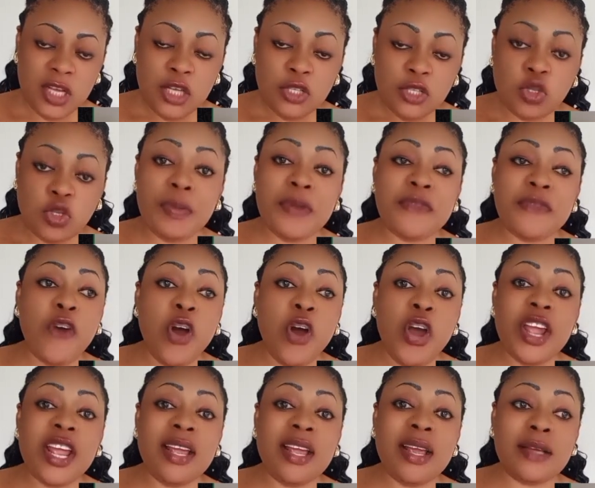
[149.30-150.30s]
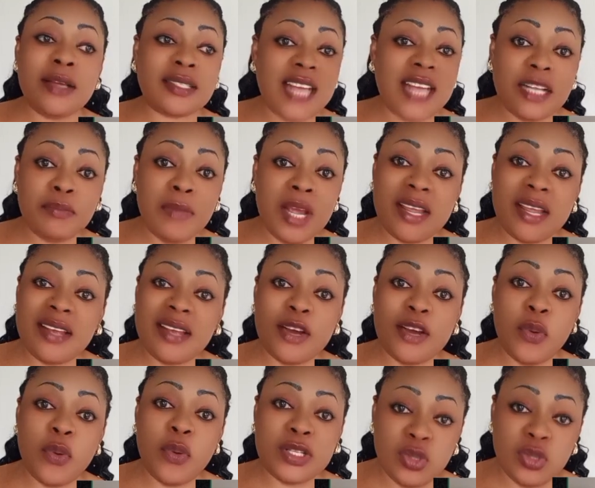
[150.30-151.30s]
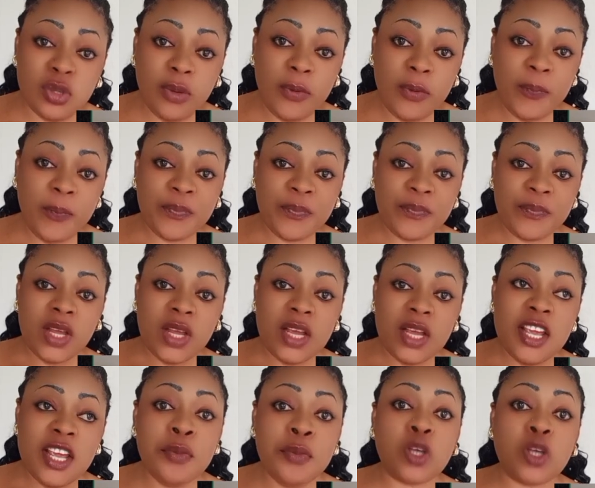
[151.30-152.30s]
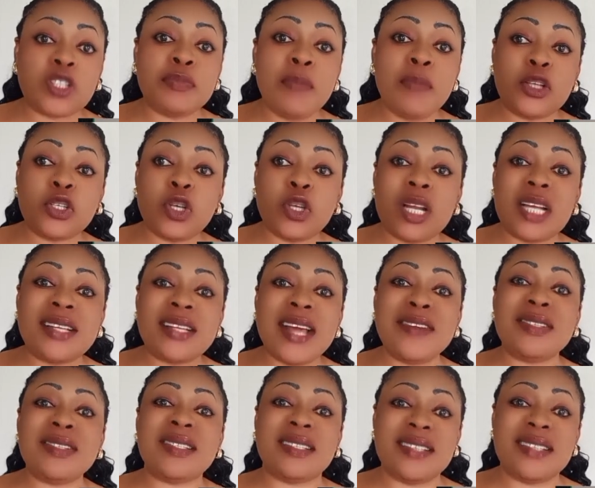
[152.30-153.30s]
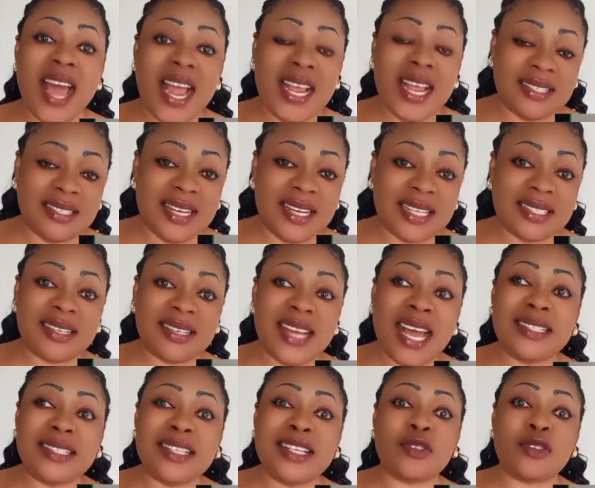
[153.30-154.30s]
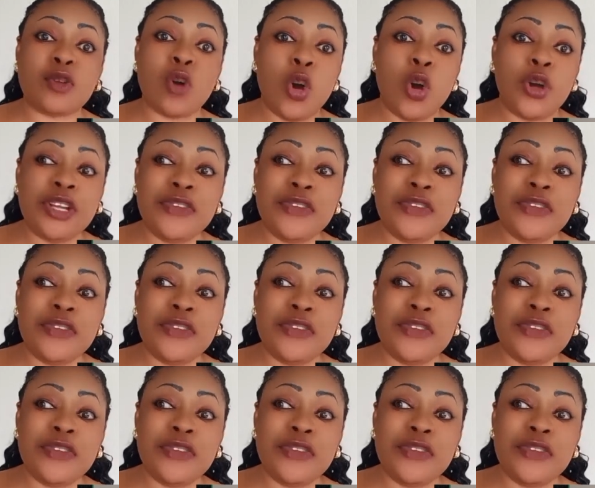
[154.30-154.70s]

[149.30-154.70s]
So before he start making out with you, he must make sure that there is light, that light is on.